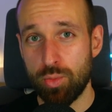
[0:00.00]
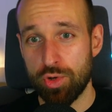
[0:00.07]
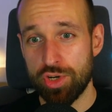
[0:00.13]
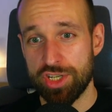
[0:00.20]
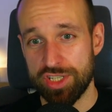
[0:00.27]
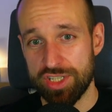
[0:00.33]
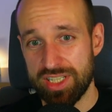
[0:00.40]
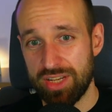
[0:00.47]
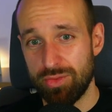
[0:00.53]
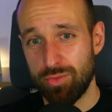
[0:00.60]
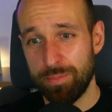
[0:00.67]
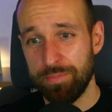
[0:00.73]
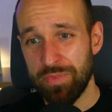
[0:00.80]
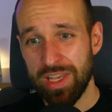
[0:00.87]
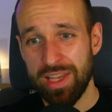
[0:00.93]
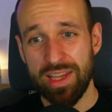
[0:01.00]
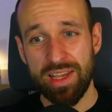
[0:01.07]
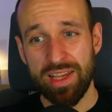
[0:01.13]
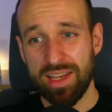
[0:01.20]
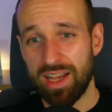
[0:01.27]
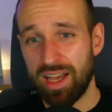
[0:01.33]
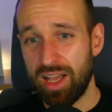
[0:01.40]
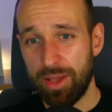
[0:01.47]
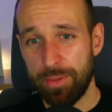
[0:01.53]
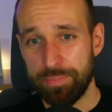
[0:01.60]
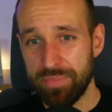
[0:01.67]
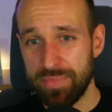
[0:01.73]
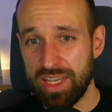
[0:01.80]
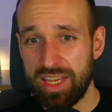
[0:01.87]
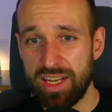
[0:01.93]
version 7.
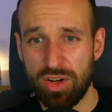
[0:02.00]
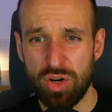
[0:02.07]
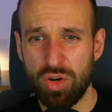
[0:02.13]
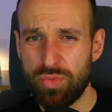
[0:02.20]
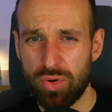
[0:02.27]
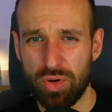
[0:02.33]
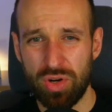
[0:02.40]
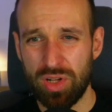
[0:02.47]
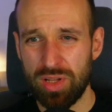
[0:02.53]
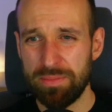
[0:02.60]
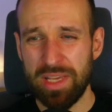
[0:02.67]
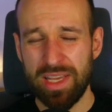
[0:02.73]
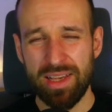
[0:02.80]
And overall,